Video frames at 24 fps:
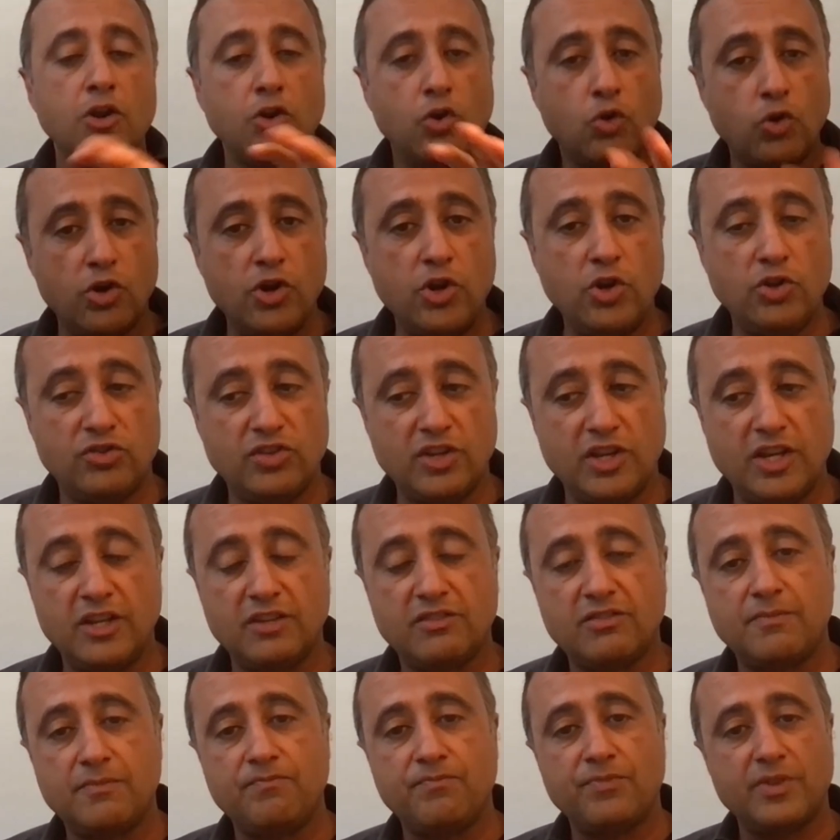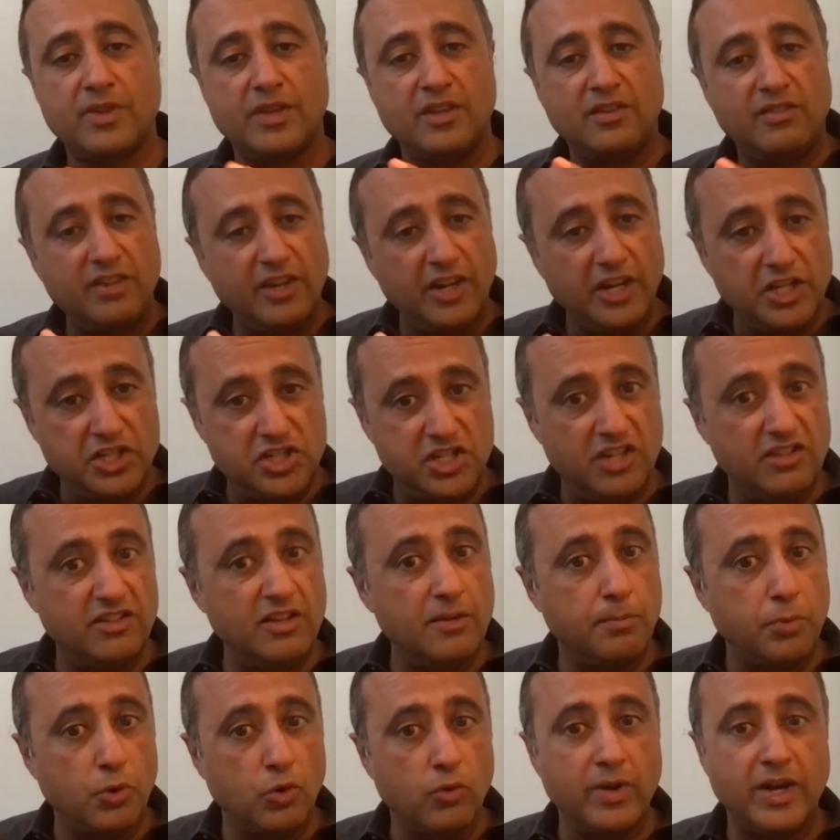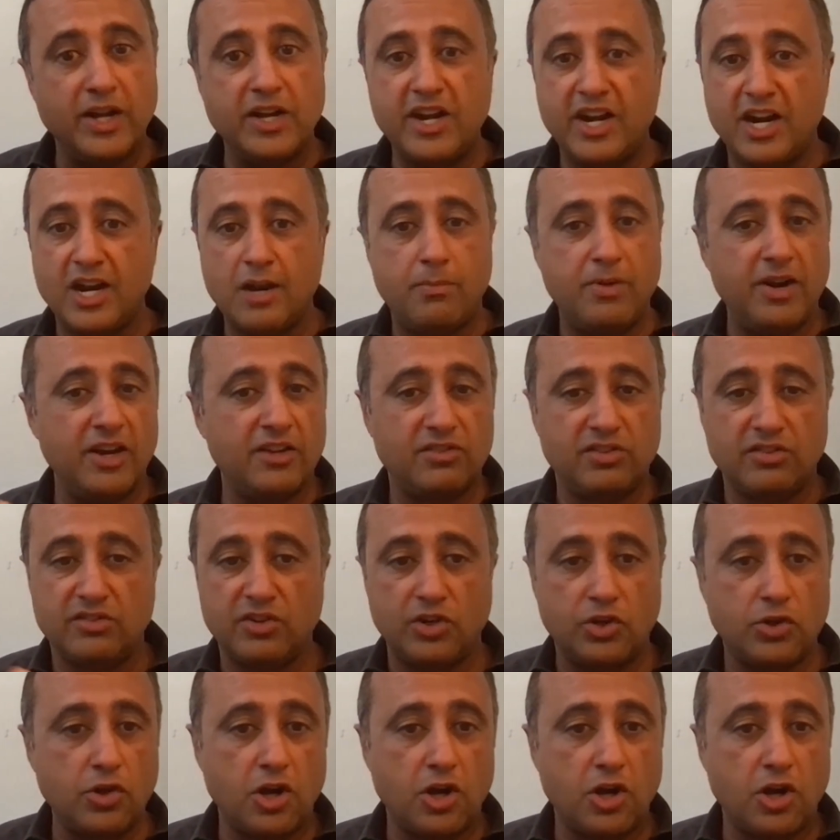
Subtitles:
Good news is the Series D is improving. Databricks is in